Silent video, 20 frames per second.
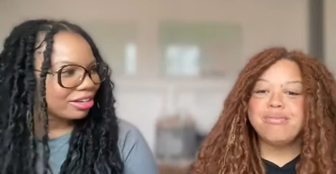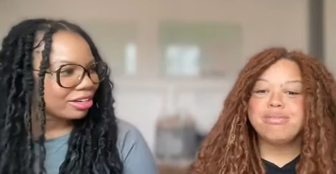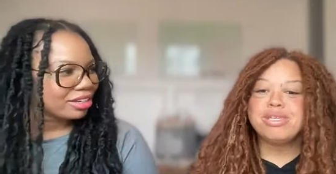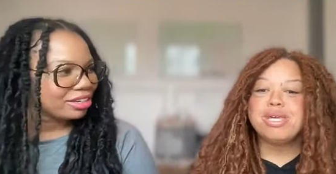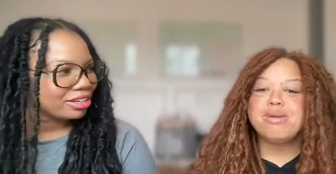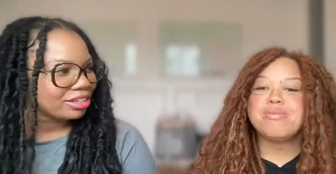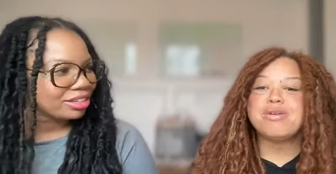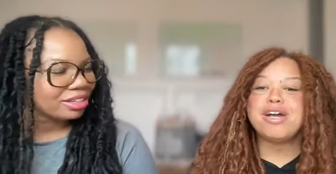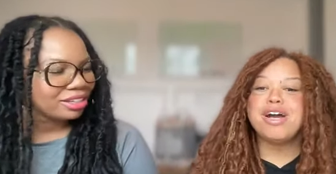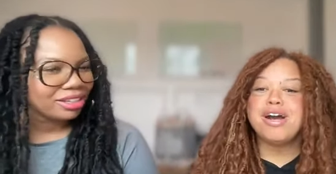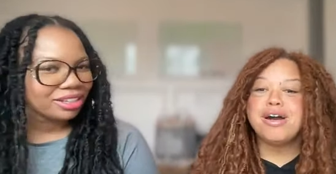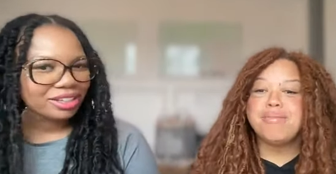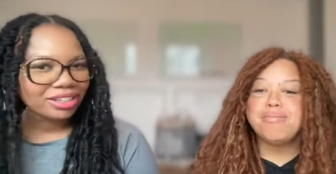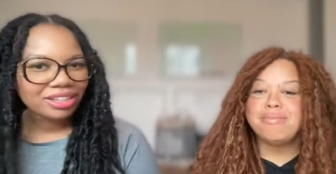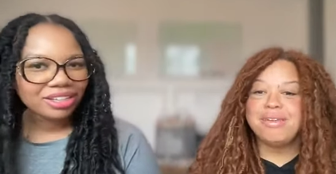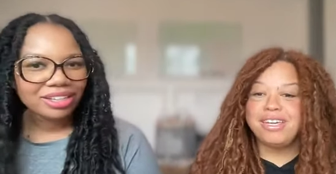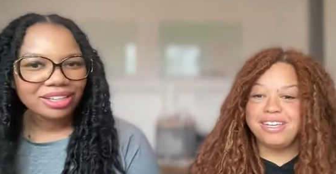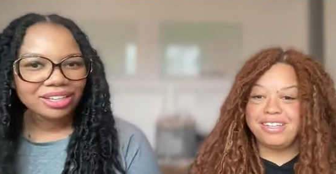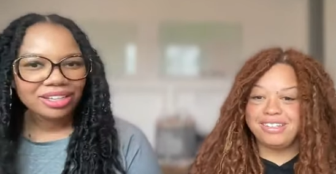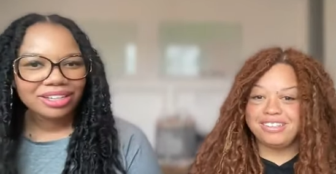Speaker 1: them
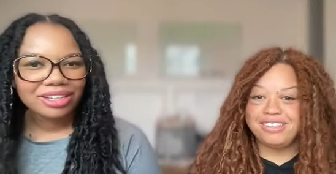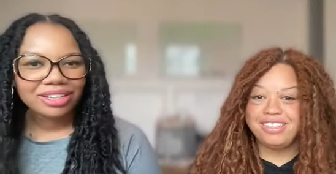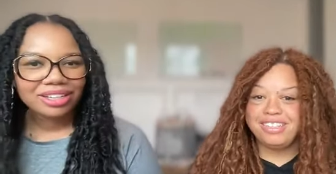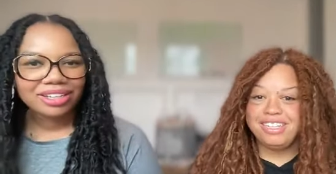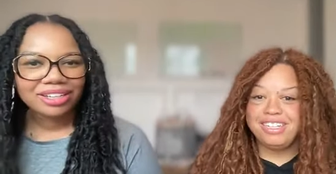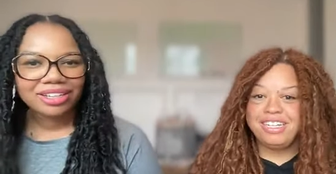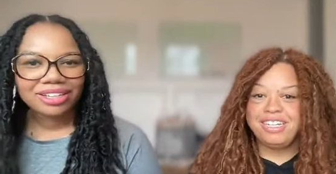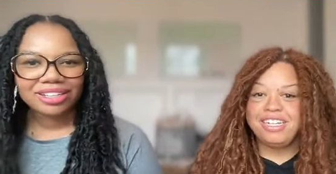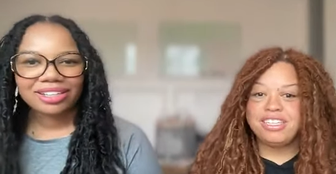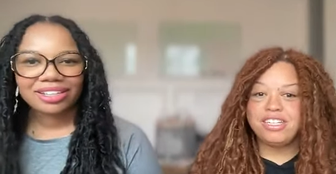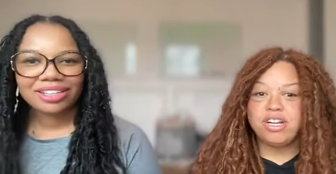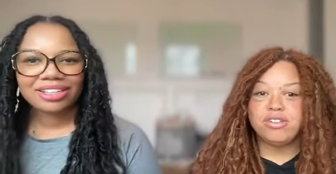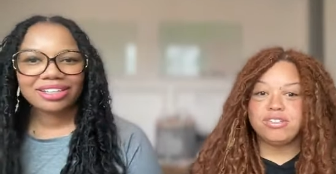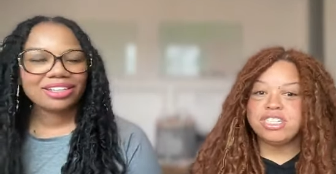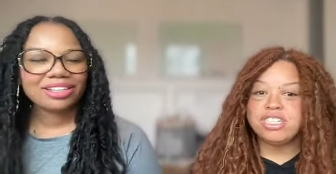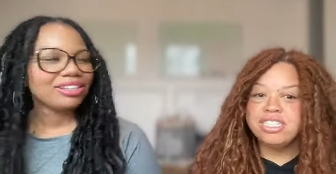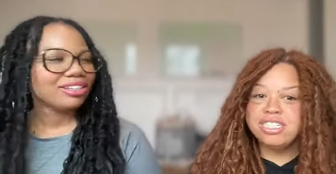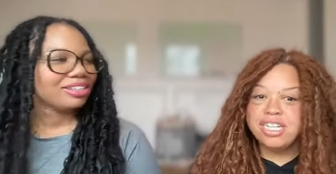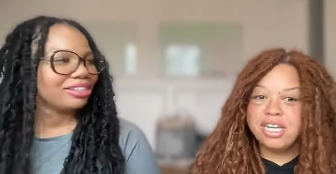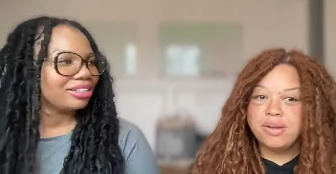coming. Don't
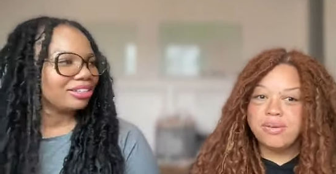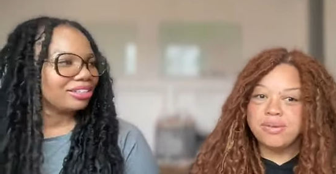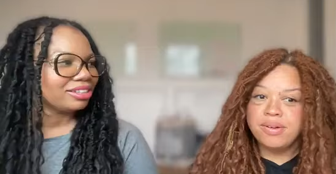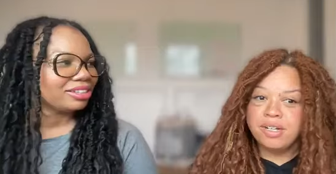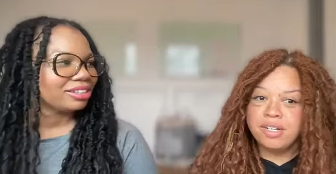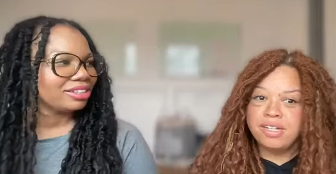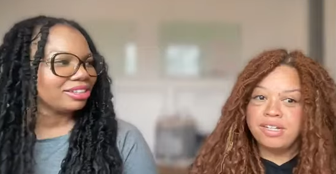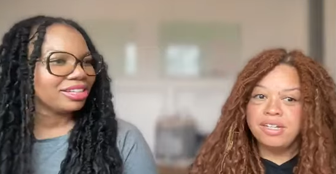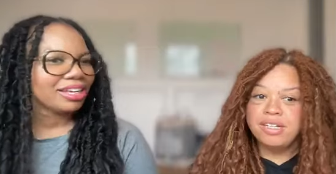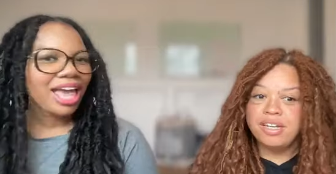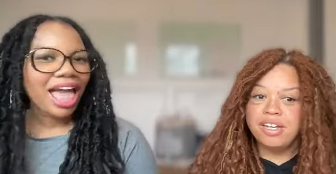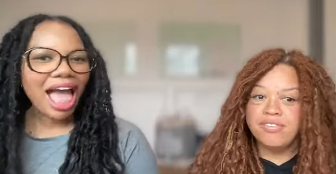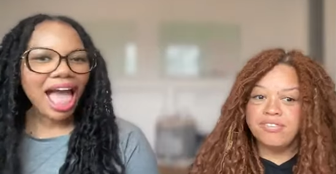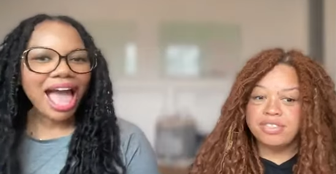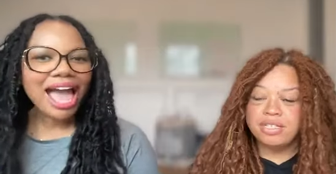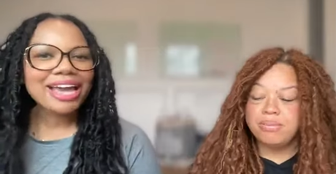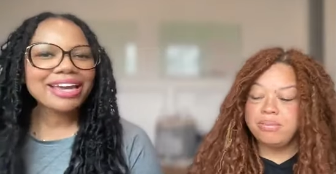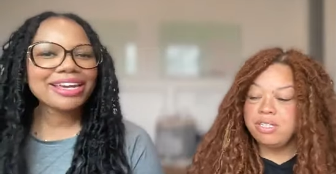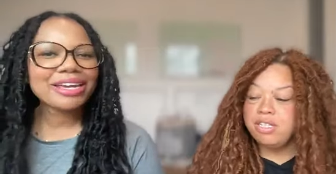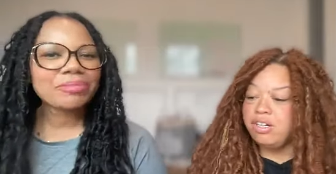just say one. If
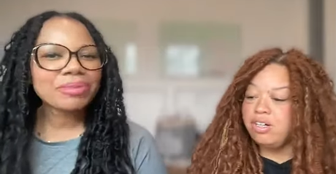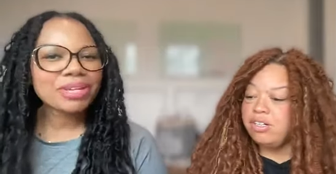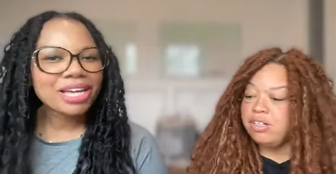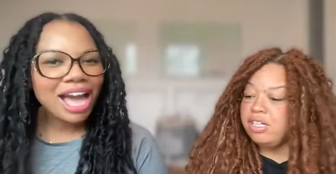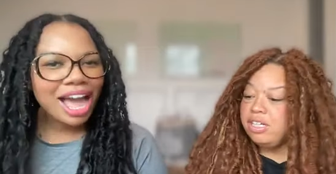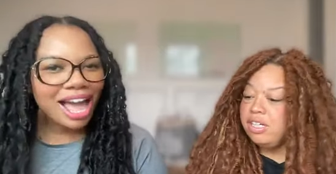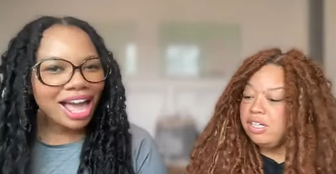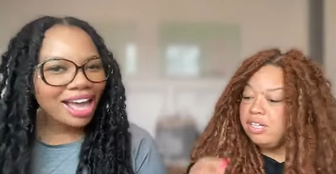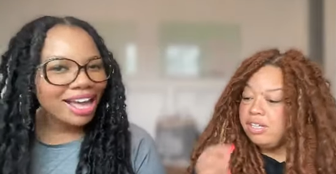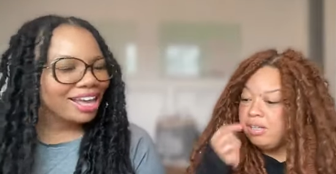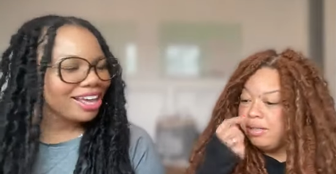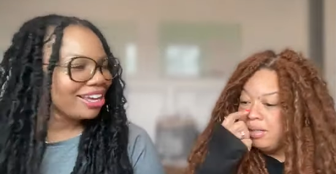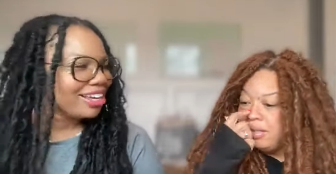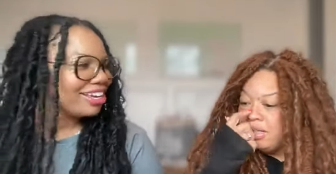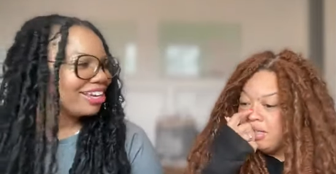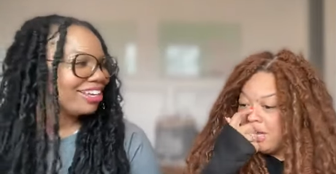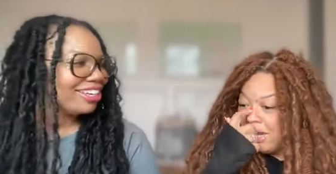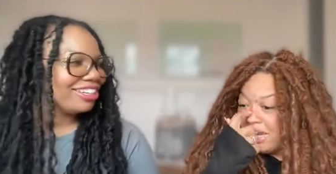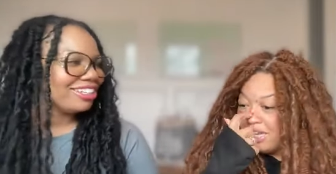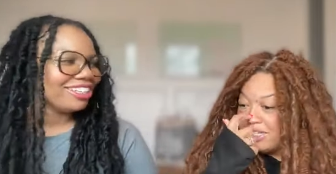I am kind.
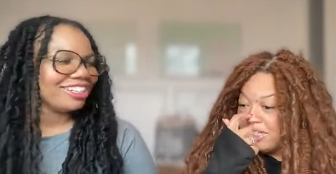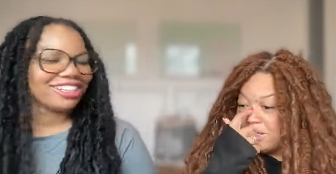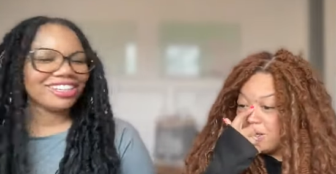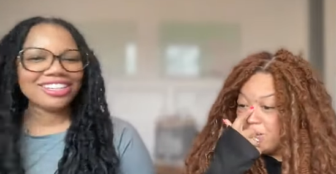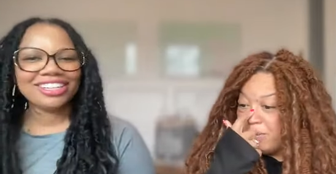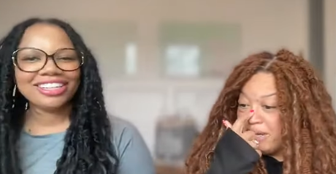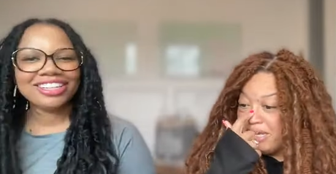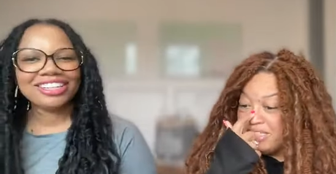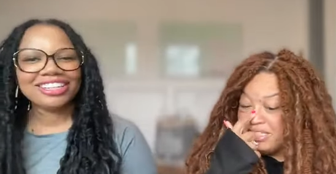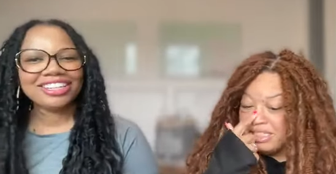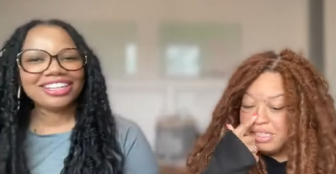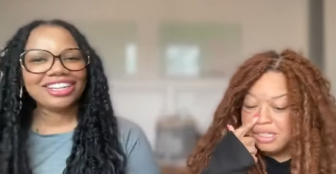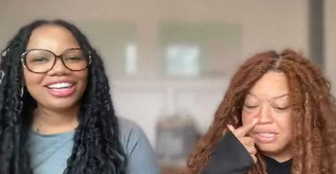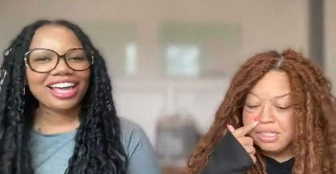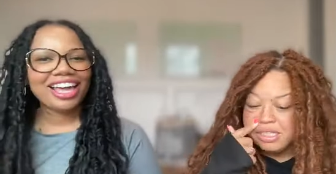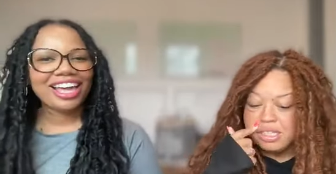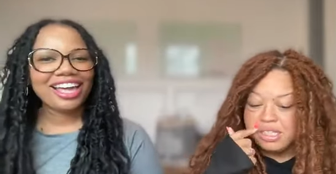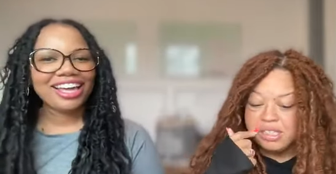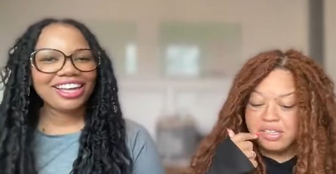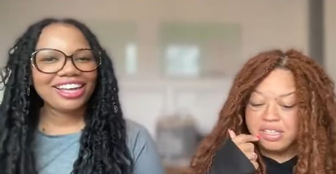and so
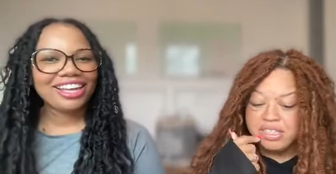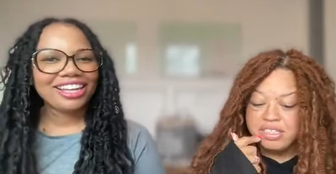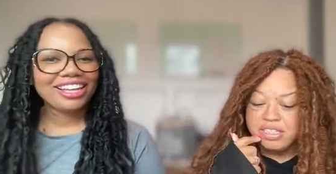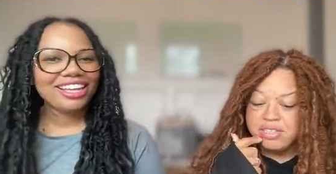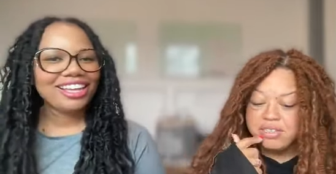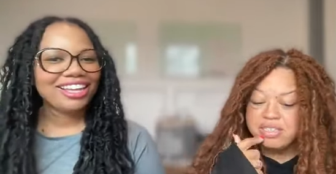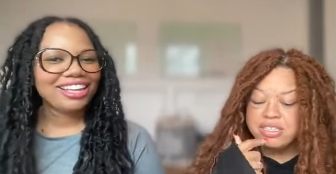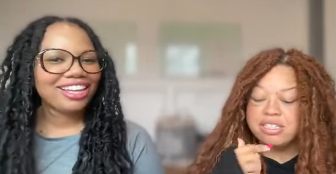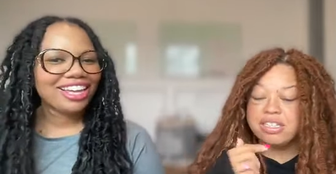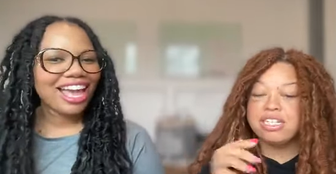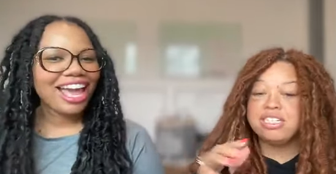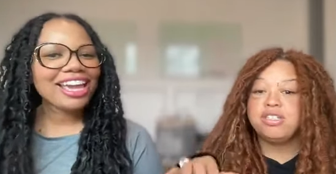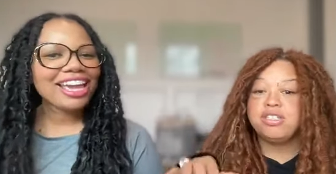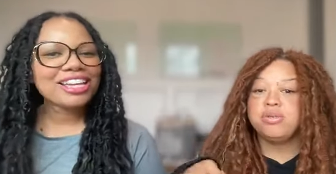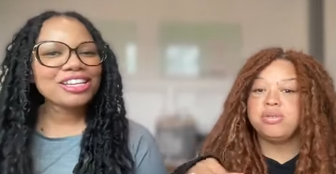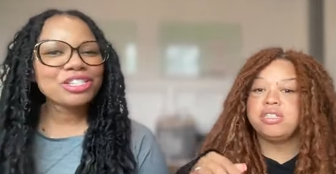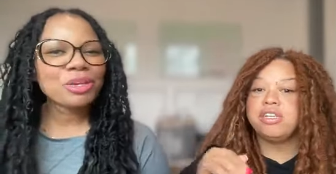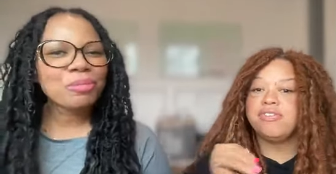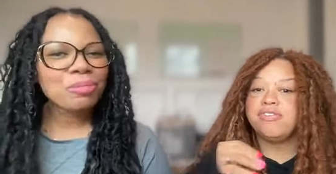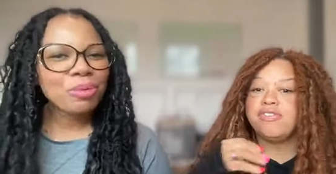basically, let's just let's I do is
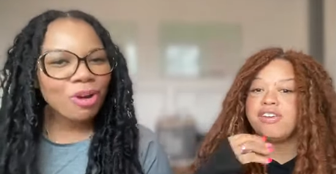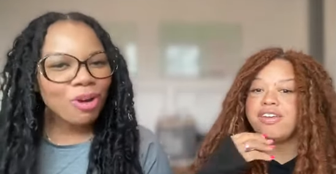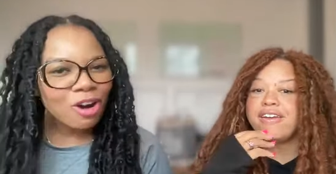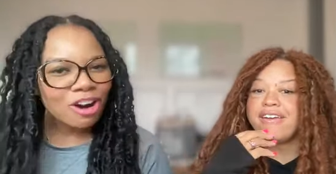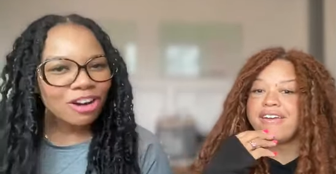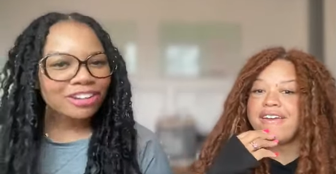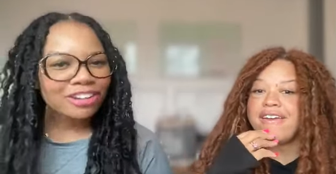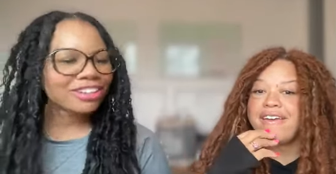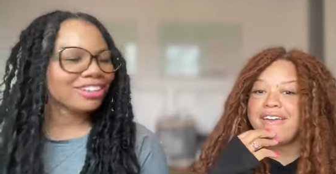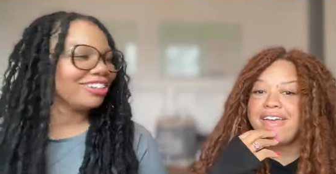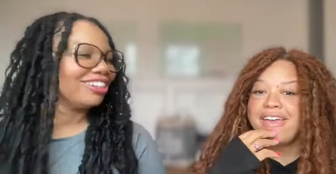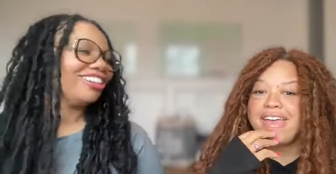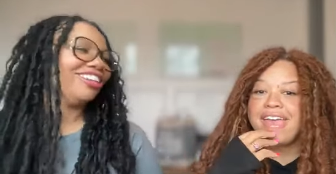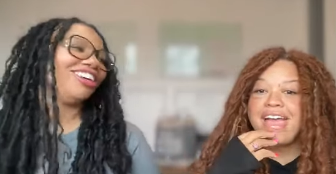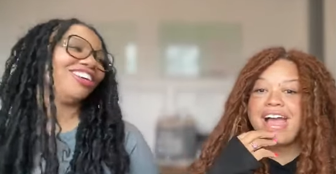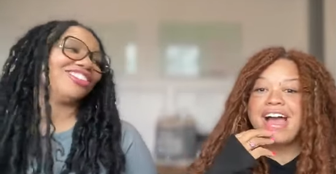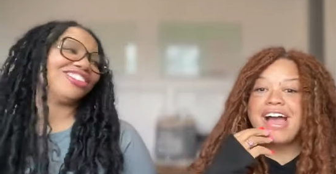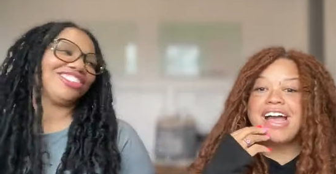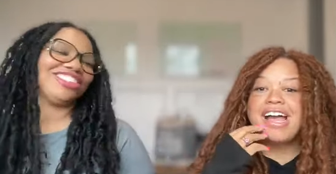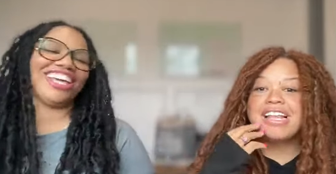important. No,
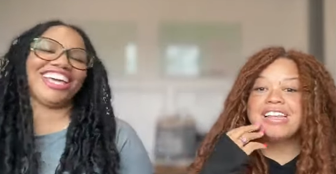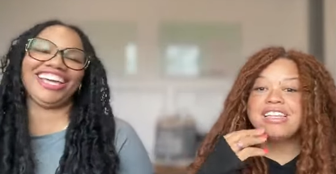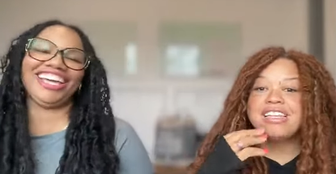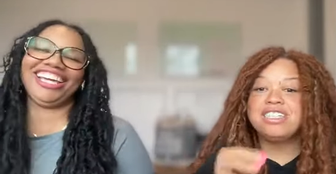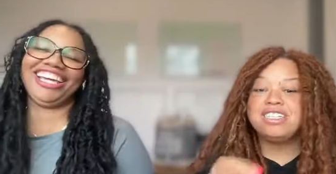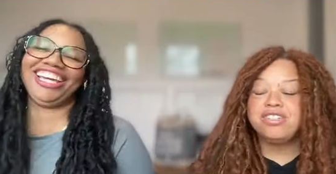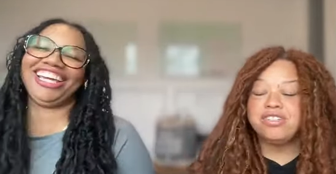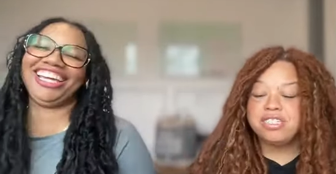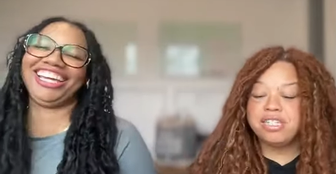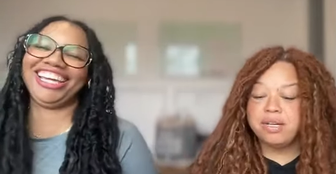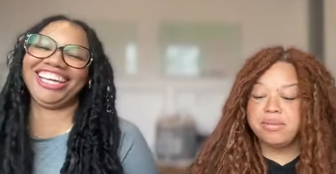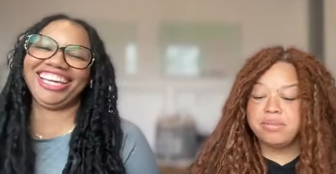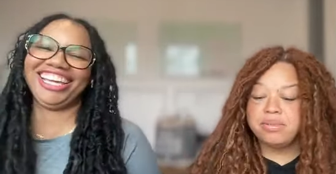I'm just let's do something